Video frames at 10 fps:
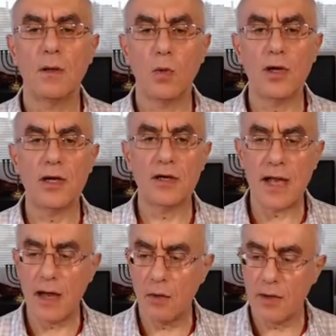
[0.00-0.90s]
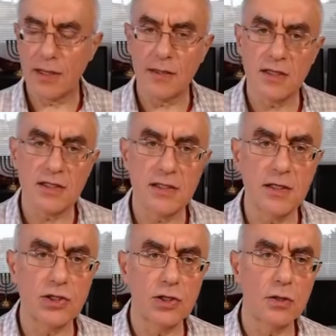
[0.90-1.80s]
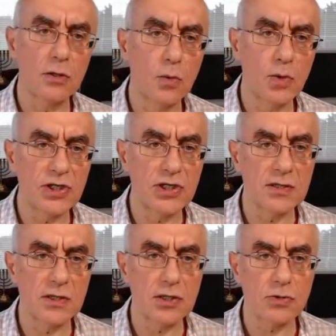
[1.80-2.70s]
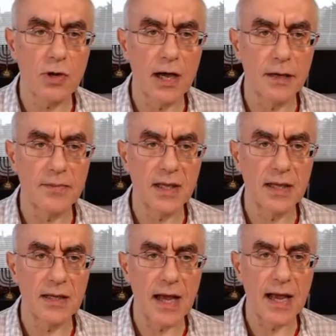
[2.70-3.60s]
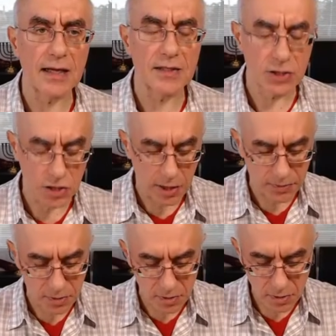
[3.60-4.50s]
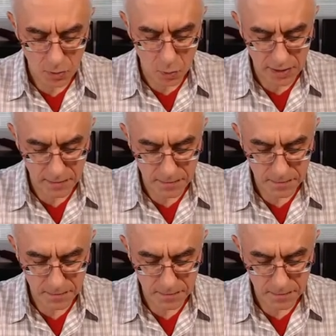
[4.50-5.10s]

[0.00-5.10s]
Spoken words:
we are now in the season which is described in Acts chapter 1.